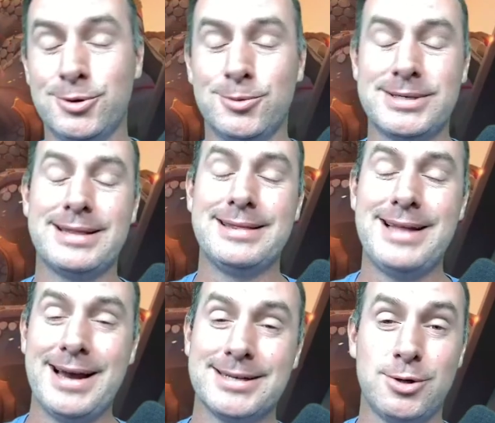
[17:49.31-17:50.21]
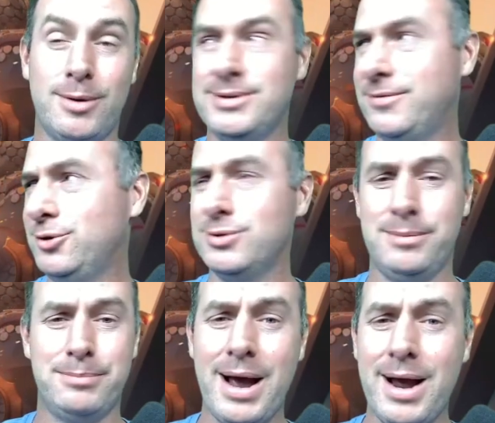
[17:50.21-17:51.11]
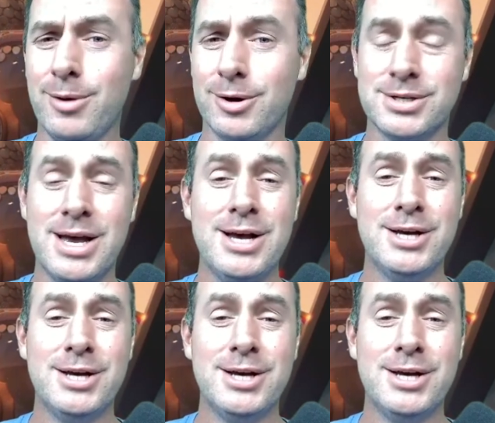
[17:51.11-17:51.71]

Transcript: So there was a lot of slow. I was even using Baibars.